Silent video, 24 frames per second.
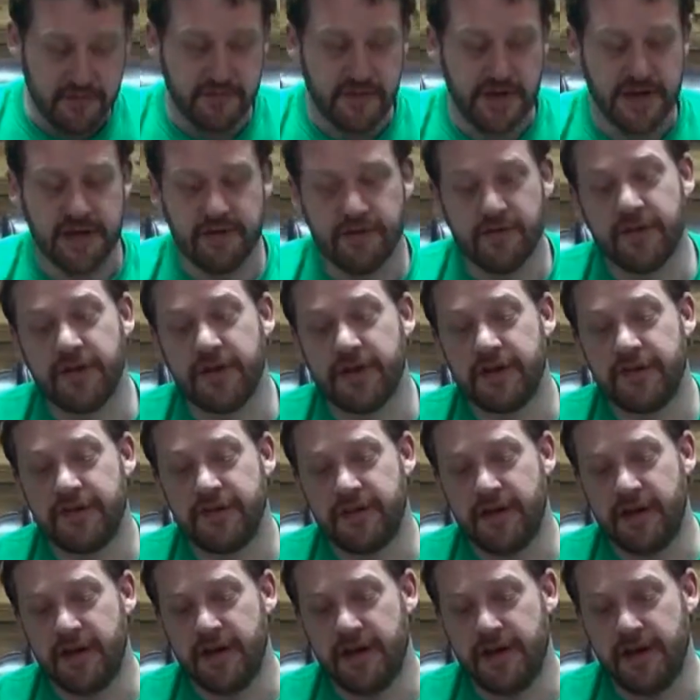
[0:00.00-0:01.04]
favorites, the
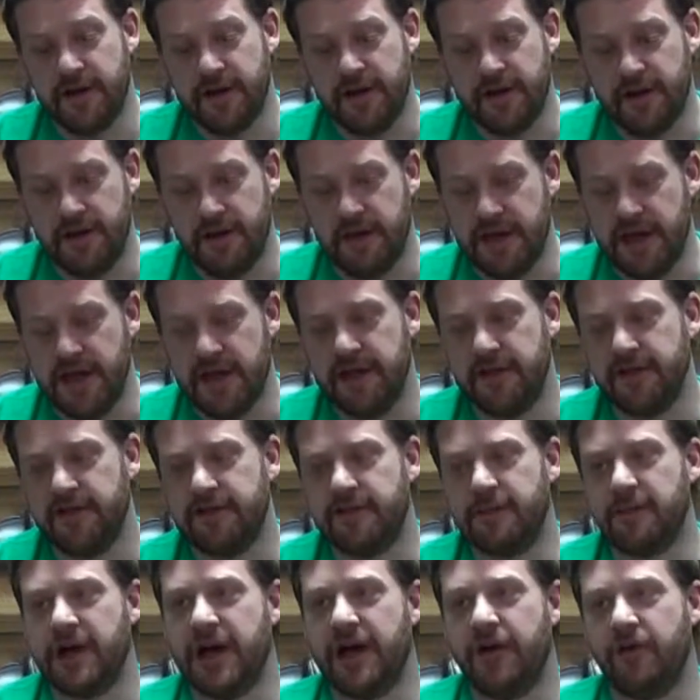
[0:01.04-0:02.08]

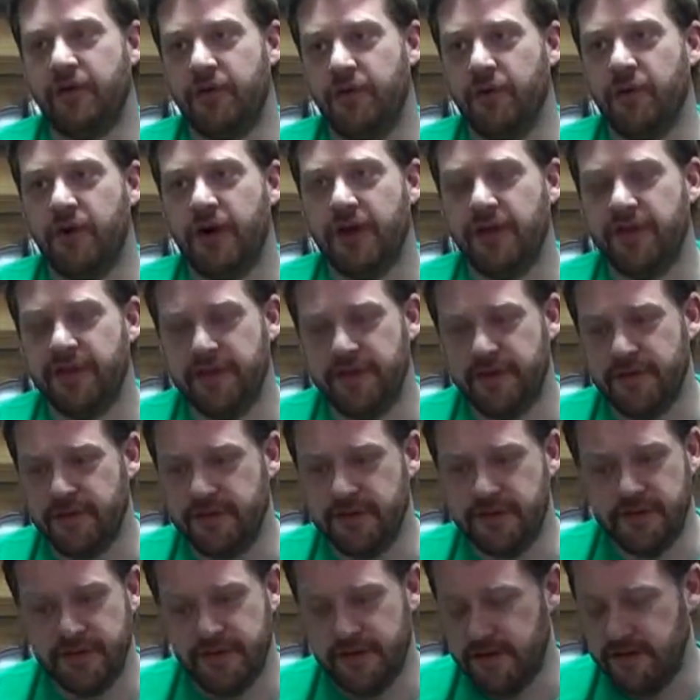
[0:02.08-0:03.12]
Innsmouth one that
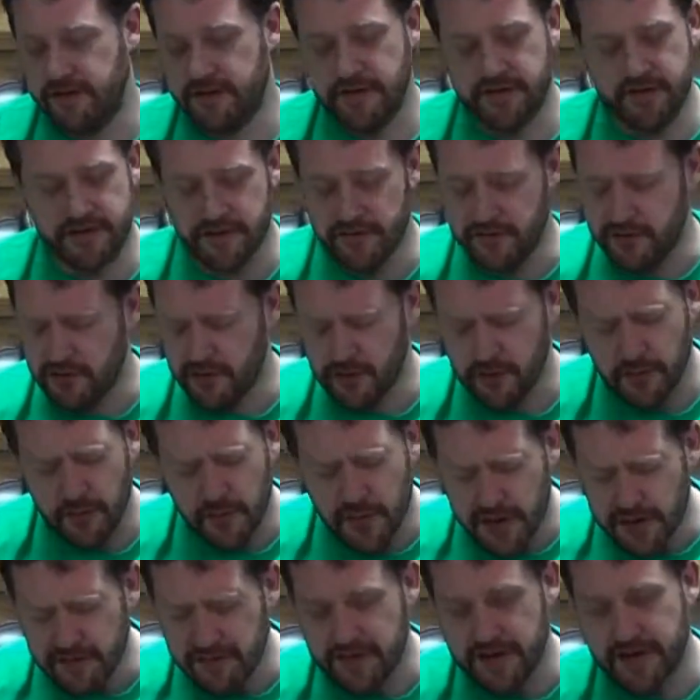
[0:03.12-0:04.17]
is a
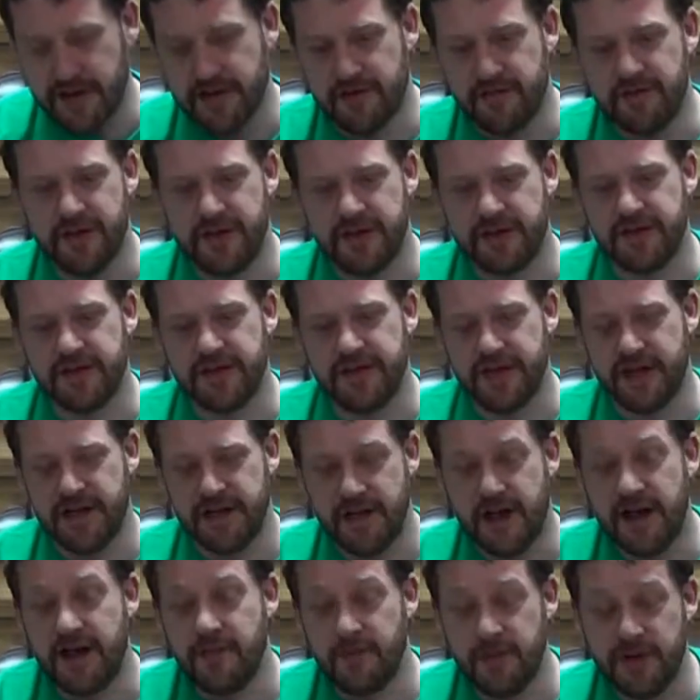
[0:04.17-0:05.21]
terrific investigation.
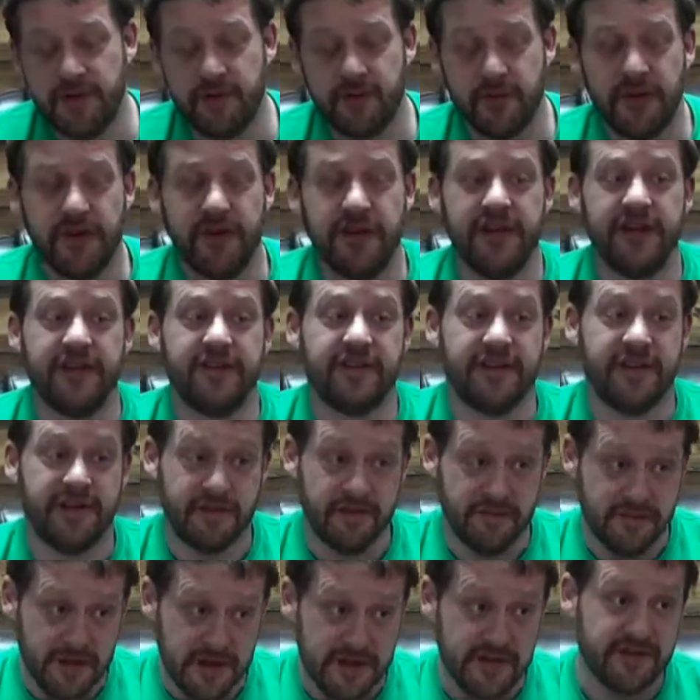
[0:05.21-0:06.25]
And I mean, it really is an
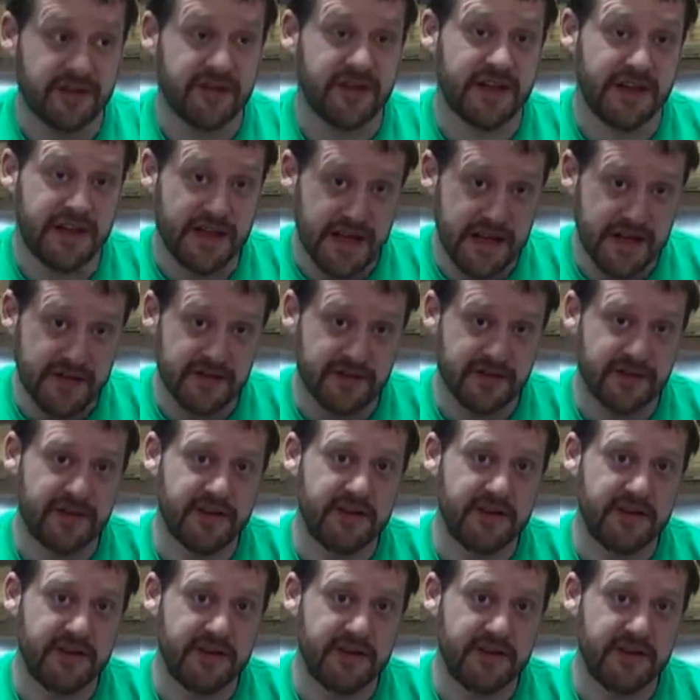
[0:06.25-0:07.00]
investigation.